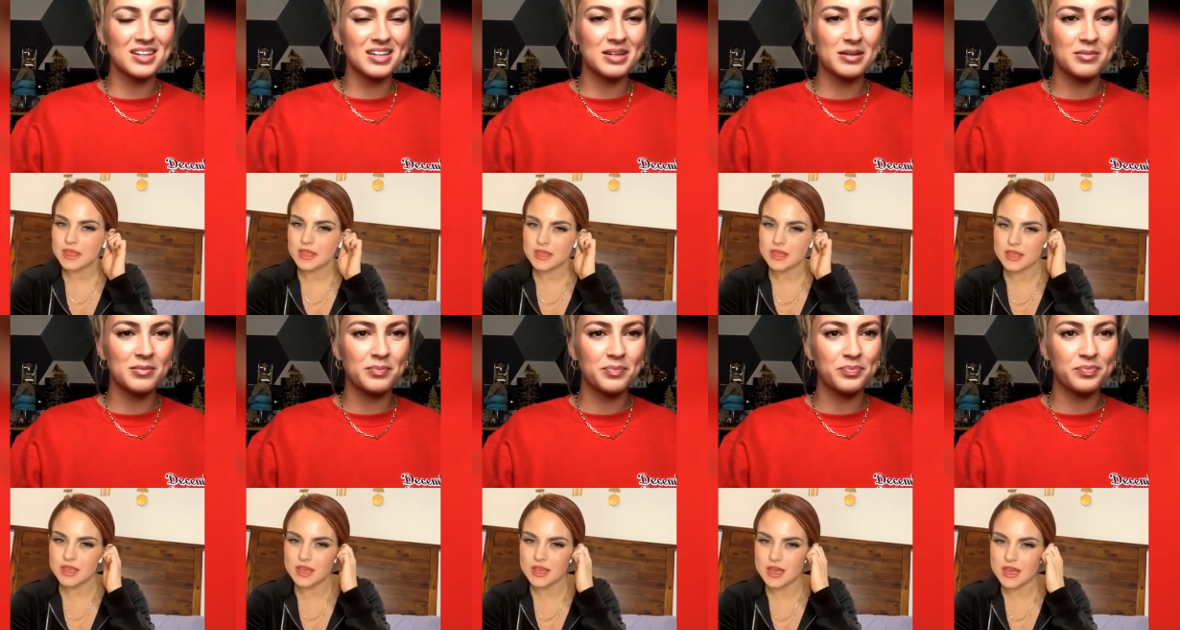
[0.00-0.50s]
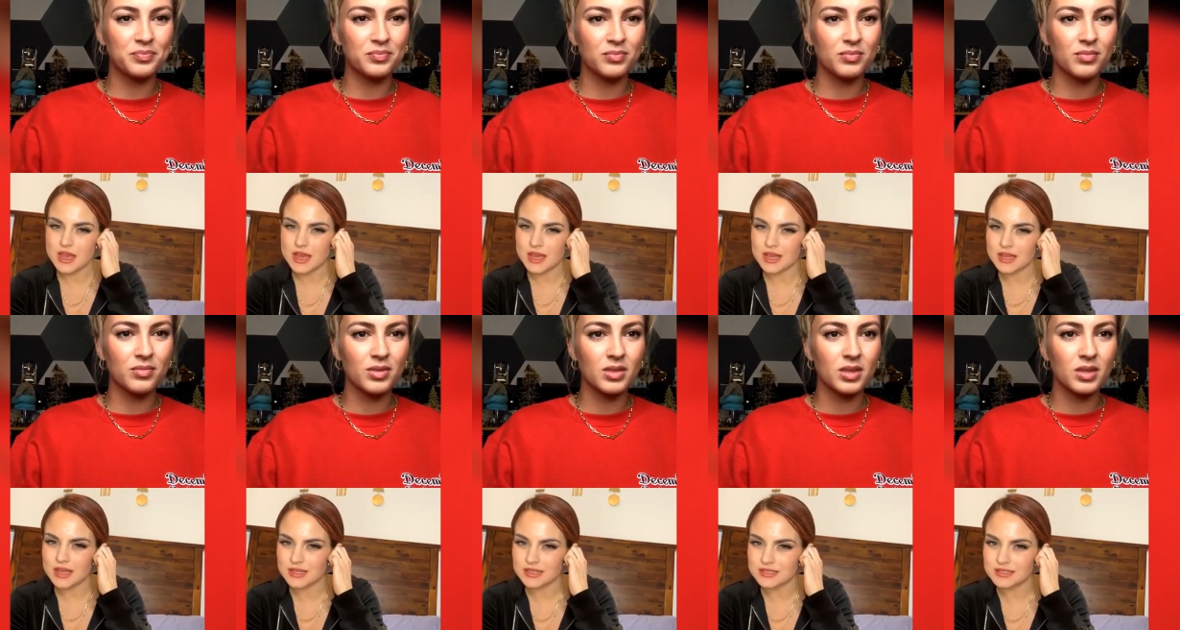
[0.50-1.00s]

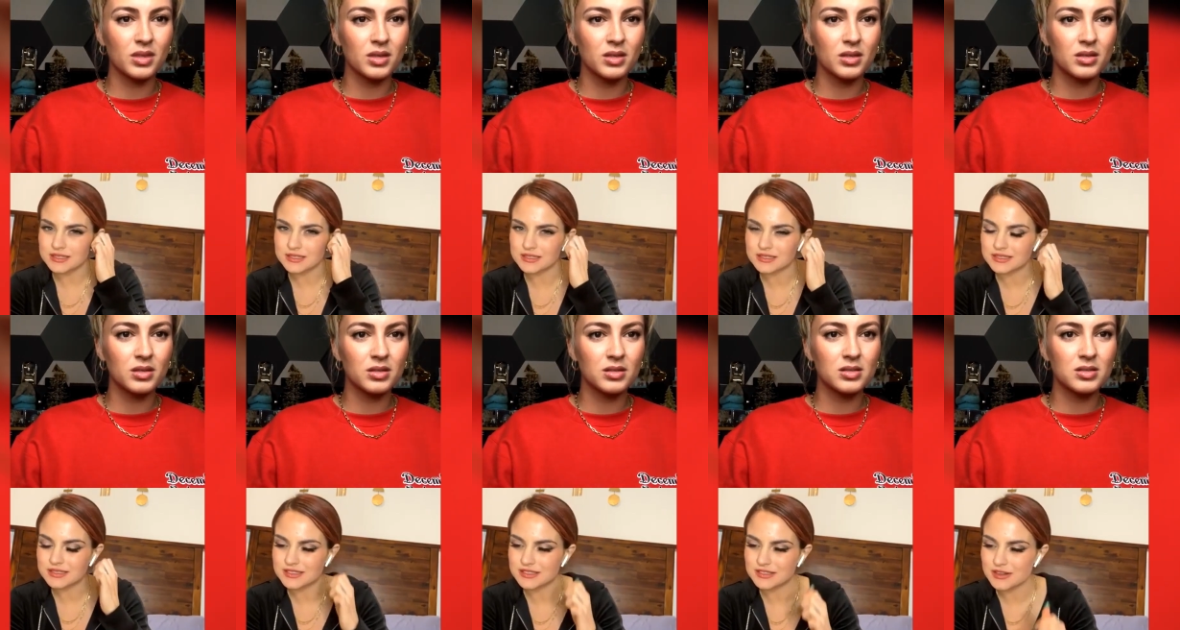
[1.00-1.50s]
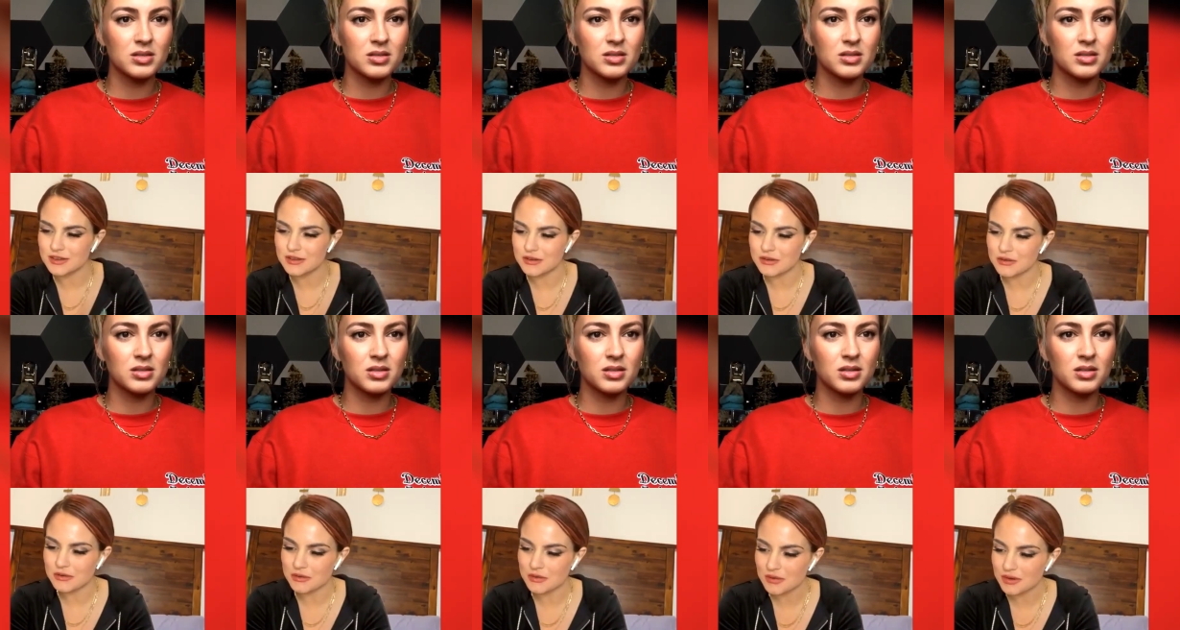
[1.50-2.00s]
Speaker 1: Yes.
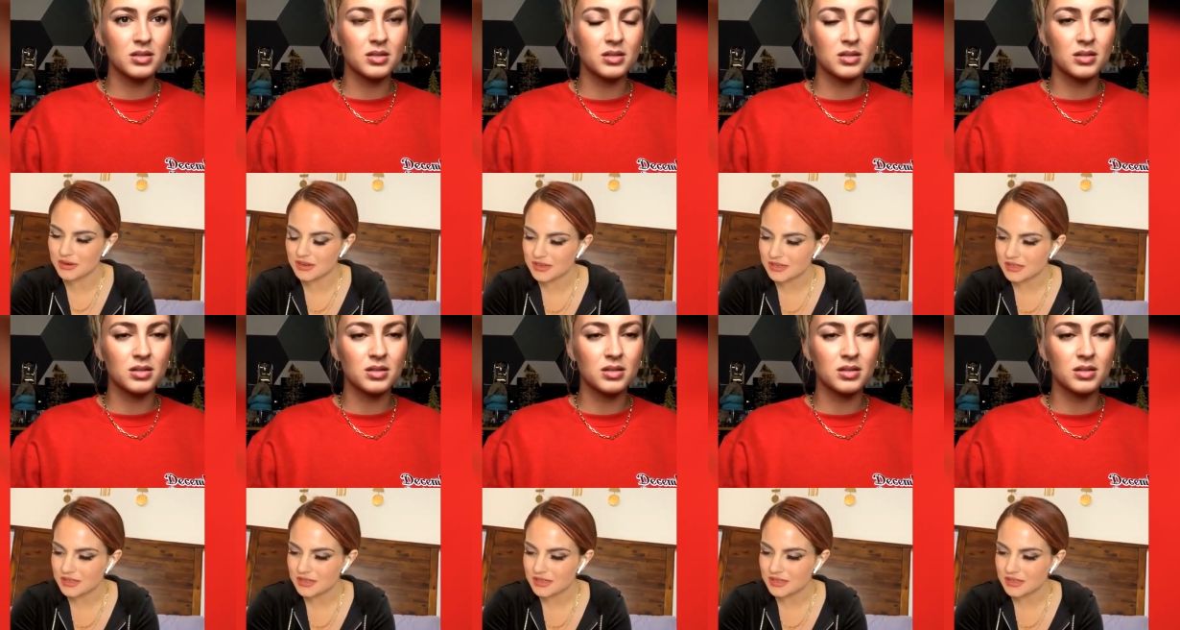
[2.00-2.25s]
So,